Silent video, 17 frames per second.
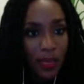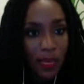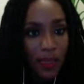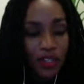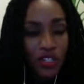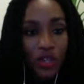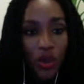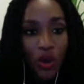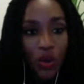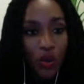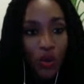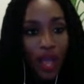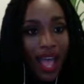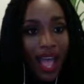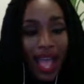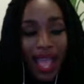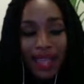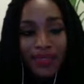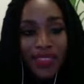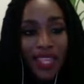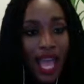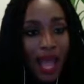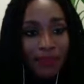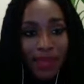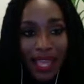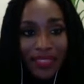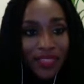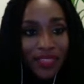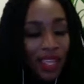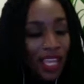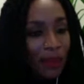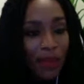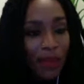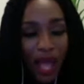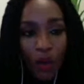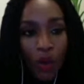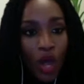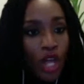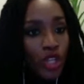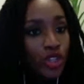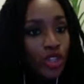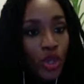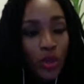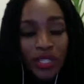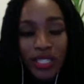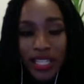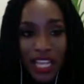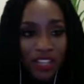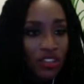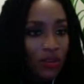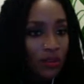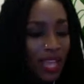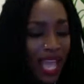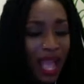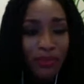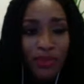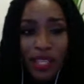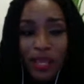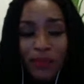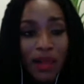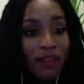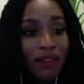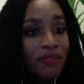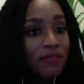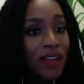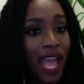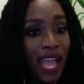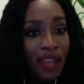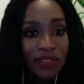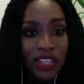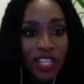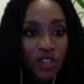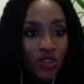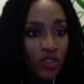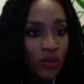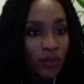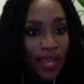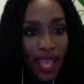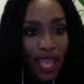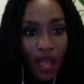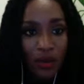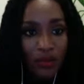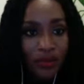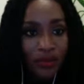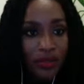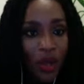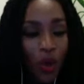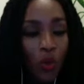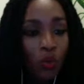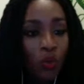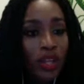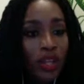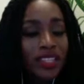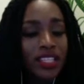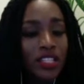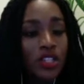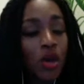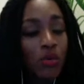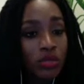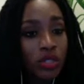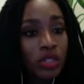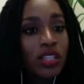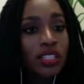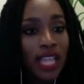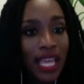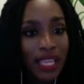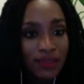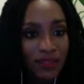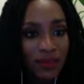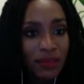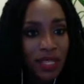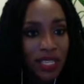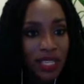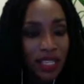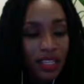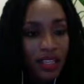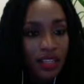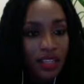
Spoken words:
So I'm not thinking about 30 days from now. I'm thinking about 5 years from now. What this is going to look like for me.